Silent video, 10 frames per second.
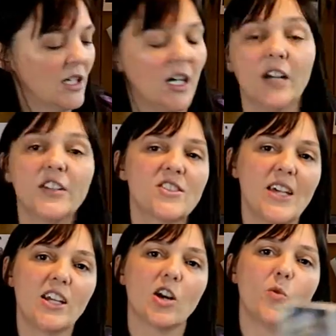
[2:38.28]
And the
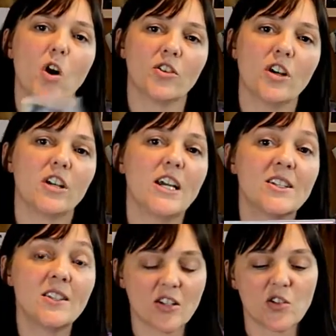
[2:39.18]
second one
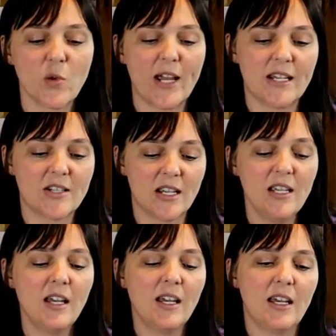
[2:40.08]
isn't as
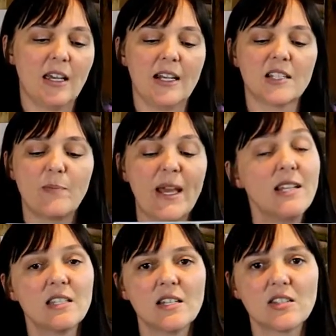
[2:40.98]
weighty. It's
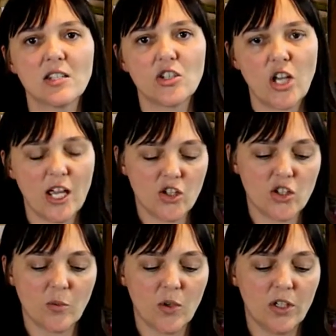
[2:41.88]
Paintings That Change
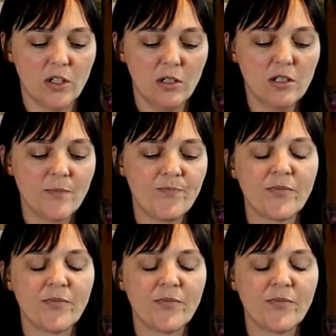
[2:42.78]
the World.